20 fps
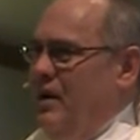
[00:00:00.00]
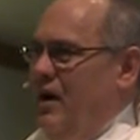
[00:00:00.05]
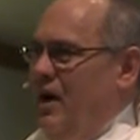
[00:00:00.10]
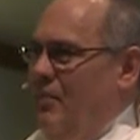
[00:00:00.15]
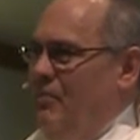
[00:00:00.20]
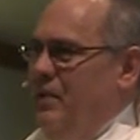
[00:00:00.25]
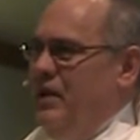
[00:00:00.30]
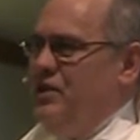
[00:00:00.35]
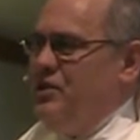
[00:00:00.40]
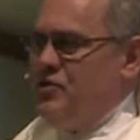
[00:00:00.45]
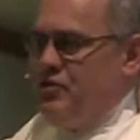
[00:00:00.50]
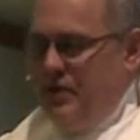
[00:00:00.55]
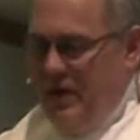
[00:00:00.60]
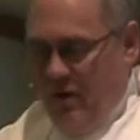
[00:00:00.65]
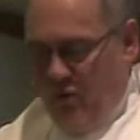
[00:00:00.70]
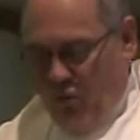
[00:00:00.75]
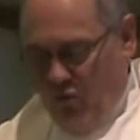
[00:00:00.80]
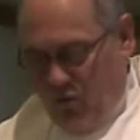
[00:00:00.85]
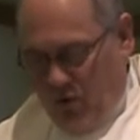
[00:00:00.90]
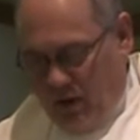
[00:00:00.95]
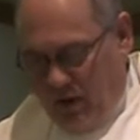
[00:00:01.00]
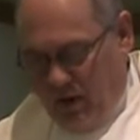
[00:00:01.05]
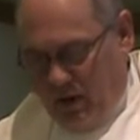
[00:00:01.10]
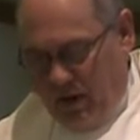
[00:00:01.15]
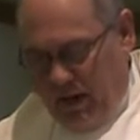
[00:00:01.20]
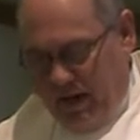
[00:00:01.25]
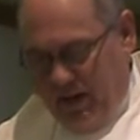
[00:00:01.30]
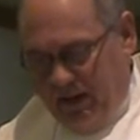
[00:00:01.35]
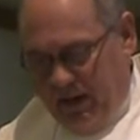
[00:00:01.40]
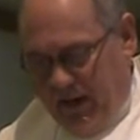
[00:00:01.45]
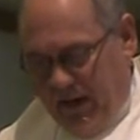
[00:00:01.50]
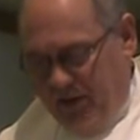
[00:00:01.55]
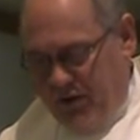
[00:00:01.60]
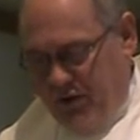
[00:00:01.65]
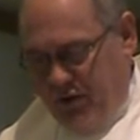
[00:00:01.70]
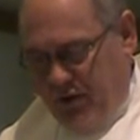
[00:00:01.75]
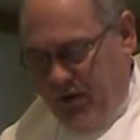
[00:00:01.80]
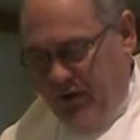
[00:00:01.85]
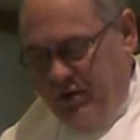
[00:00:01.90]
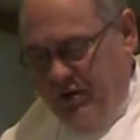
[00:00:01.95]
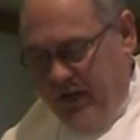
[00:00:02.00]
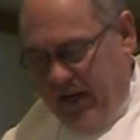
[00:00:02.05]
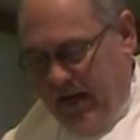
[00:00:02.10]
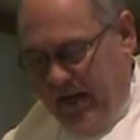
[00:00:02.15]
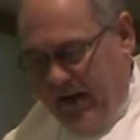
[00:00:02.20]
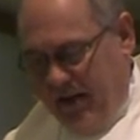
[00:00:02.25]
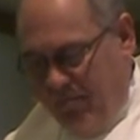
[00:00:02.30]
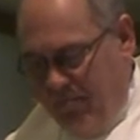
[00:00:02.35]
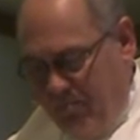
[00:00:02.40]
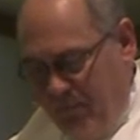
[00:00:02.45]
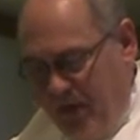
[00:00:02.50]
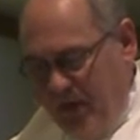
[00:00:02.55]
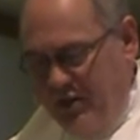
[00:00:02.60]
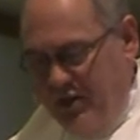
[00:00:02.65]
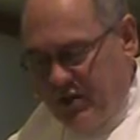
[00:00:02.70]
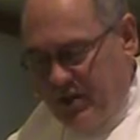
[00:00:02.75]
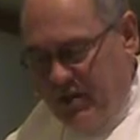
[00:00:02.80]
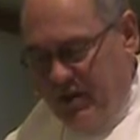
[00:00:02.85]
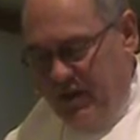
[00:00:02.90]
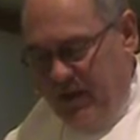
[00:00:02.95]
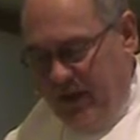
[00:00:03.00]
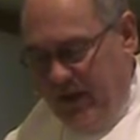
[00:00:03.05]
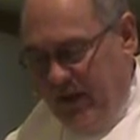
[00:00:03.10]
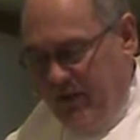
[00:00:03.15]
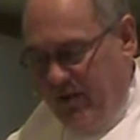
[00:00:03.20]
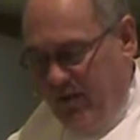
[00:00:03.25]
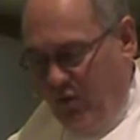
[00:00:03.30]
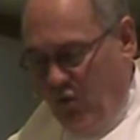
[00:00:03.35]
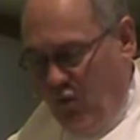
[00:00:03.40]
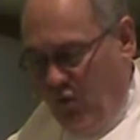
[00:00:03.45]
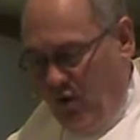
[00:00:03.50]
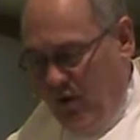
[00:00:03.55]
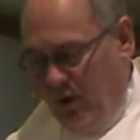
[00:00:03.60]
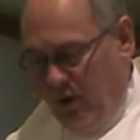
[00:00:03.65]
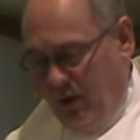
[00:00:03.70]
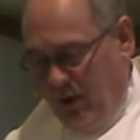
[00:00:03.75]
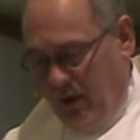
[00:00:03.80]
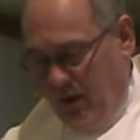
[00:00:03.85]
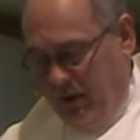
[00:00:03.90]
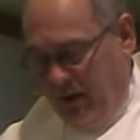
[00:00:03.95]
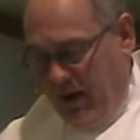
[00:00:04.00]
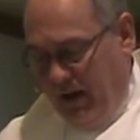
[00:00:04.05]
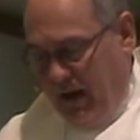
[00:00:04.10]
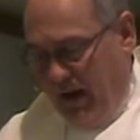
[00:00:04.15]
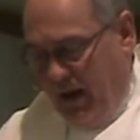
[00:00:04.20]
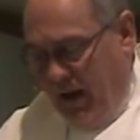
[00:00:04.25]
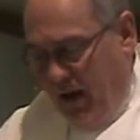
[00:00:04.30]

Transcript: A ministry at, work, at, at church and a mission in the world.